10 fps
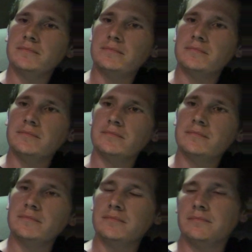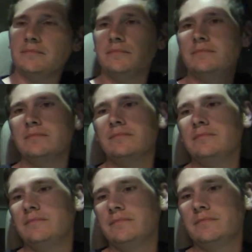
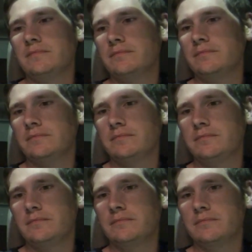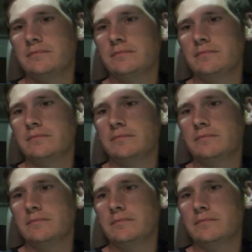
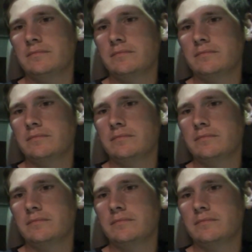No words are spoken by the person on screen.